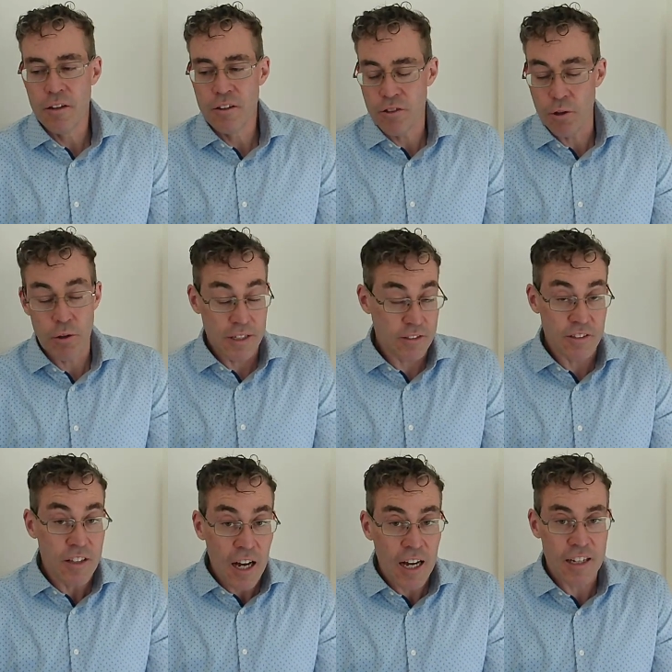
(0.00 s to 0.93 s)
So it's
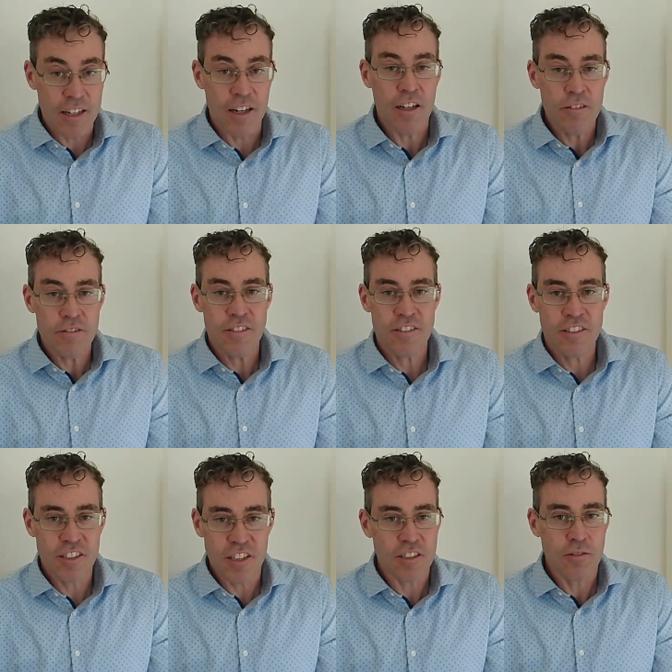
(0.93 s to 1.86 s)
not enough
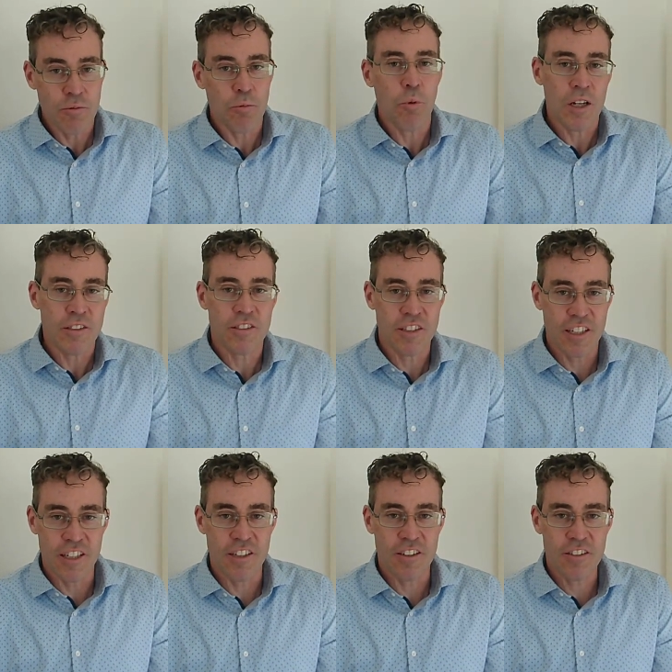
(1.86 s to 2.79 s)
to just once a
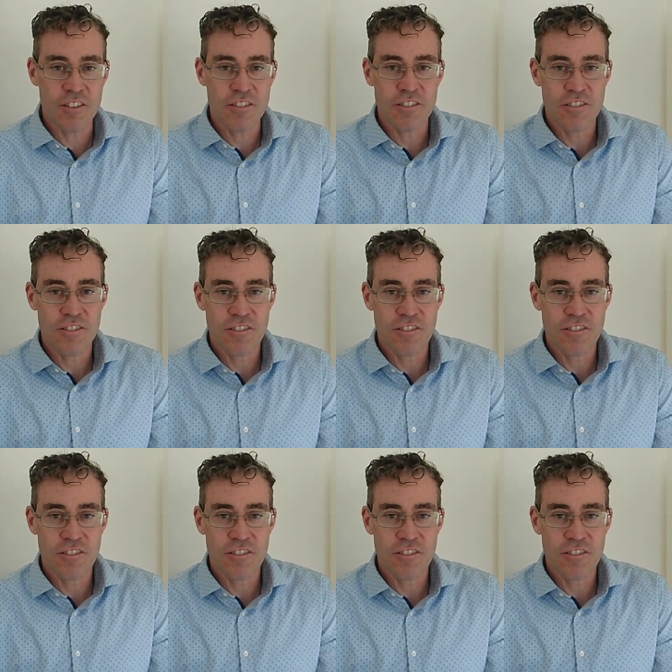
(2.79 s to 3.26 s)
year